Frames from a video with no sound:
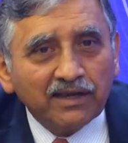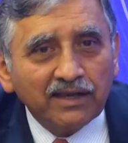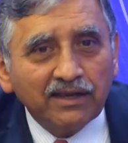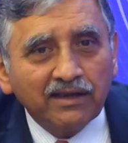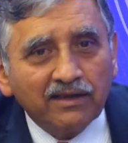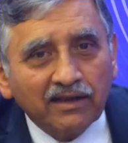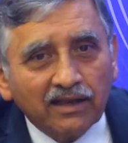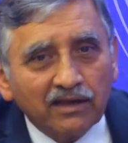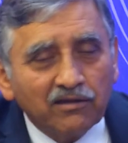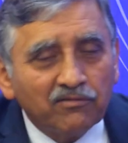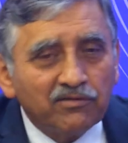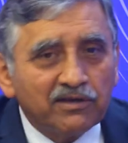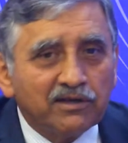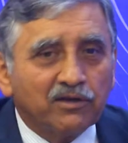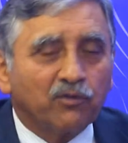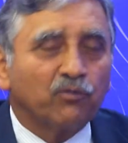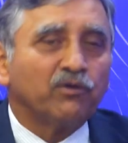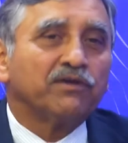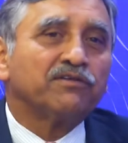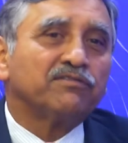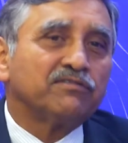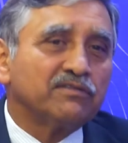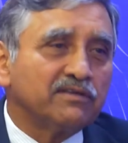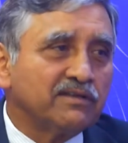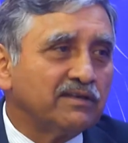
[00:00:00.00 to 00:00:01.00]
relevant
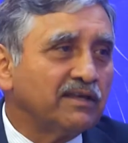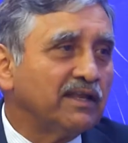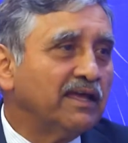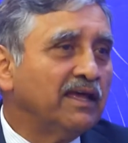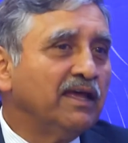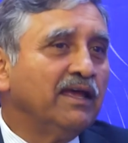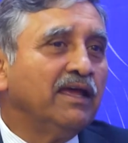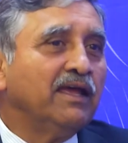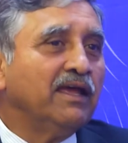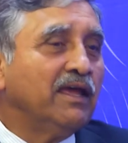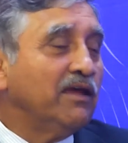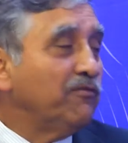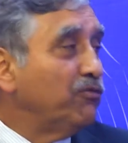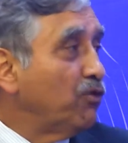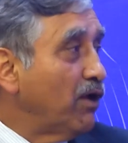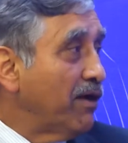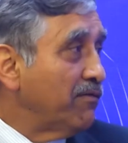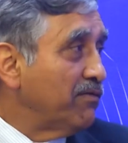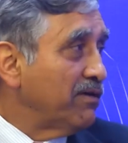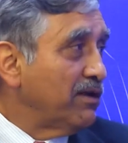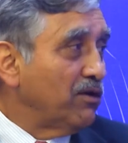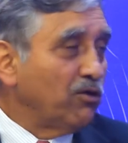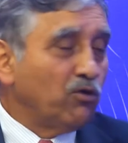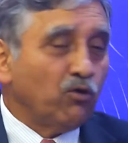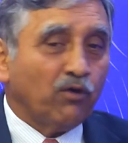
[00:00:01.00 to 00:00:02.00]
question. If you ever
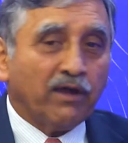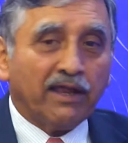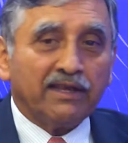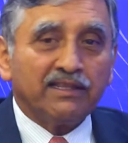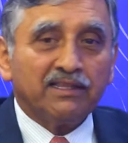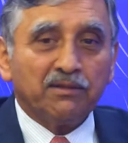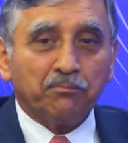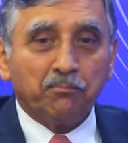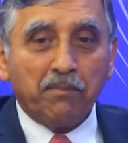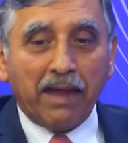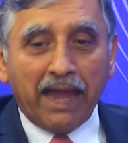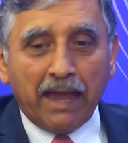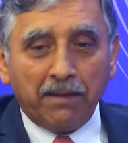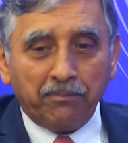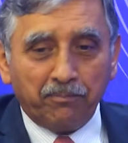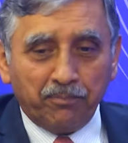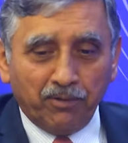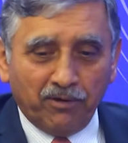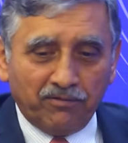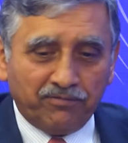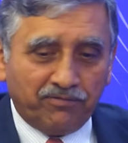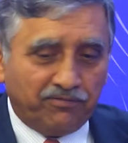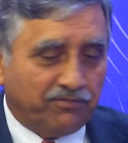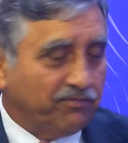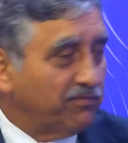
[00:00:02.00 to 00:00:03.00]
look at the map
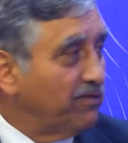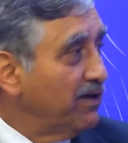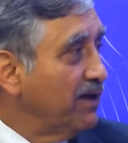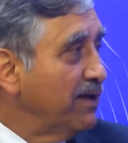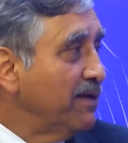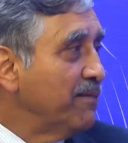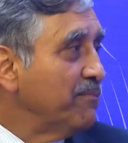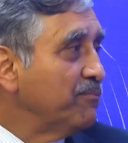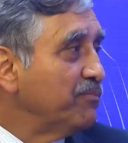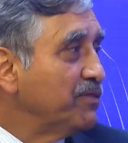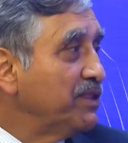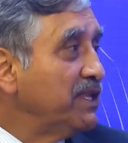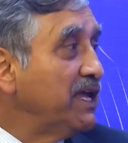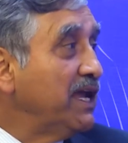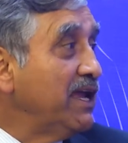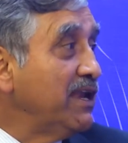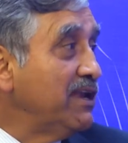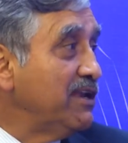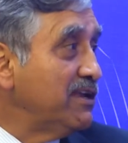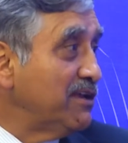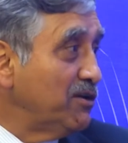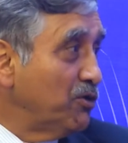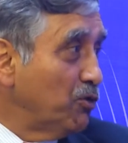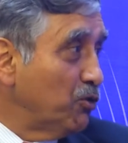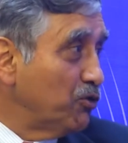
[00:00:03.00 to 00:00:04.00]
of the
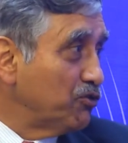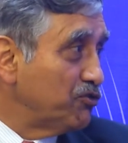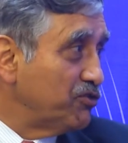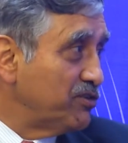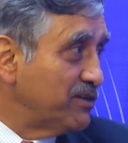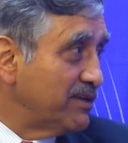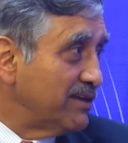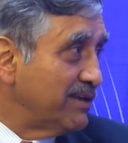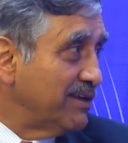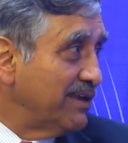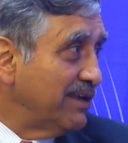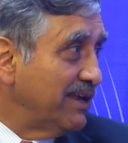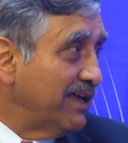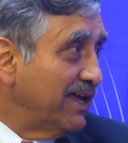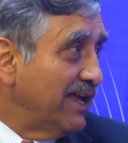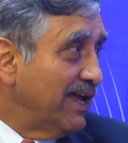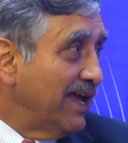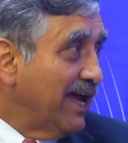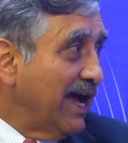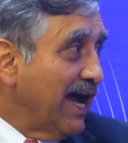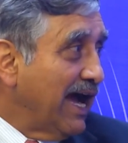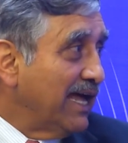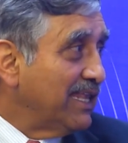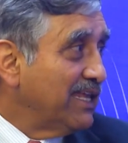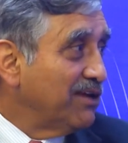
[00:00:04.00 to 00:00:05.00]
Indian Ocean,
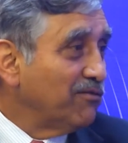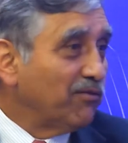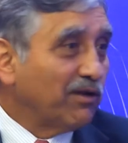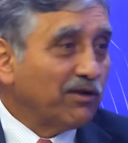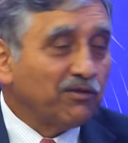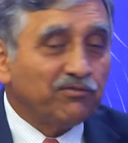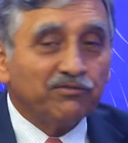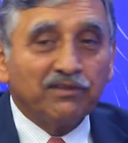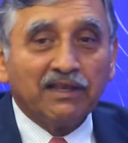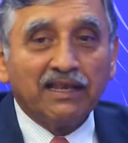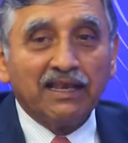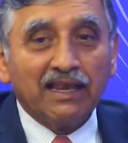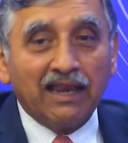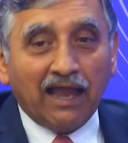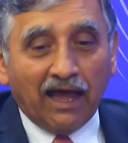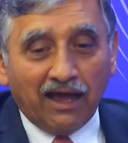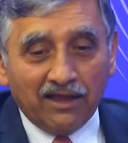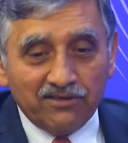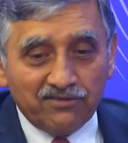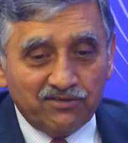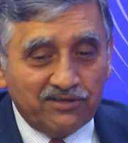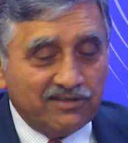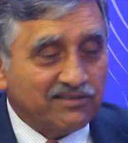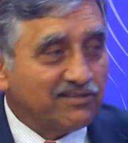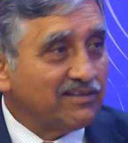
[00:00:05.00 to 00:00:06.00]
I think one of the
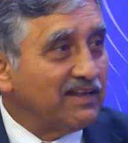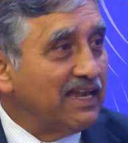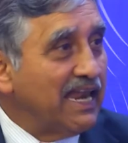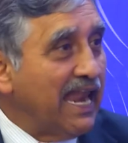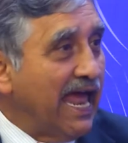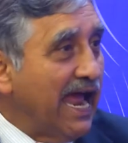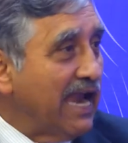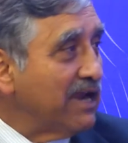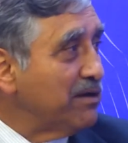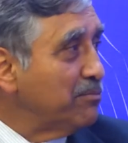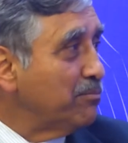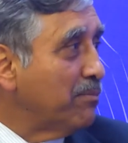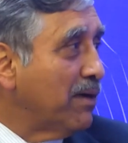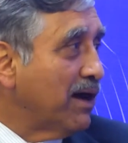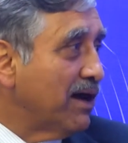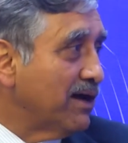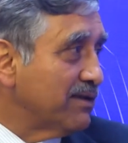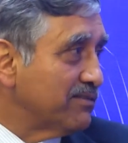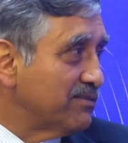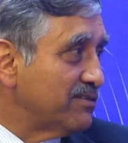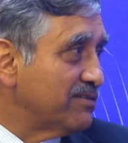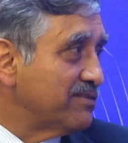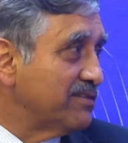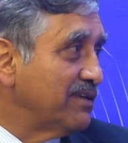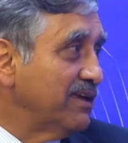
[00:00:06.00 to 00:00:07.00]
largest
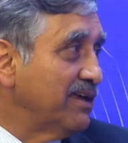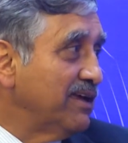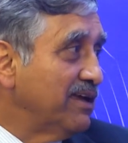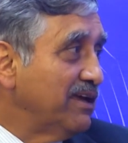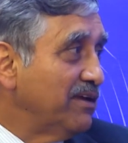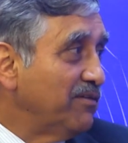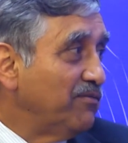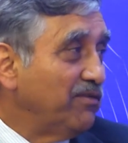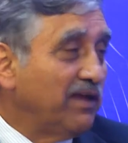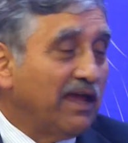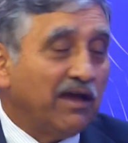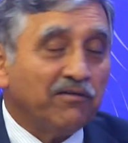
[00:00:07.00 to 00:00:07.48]
landmass, we have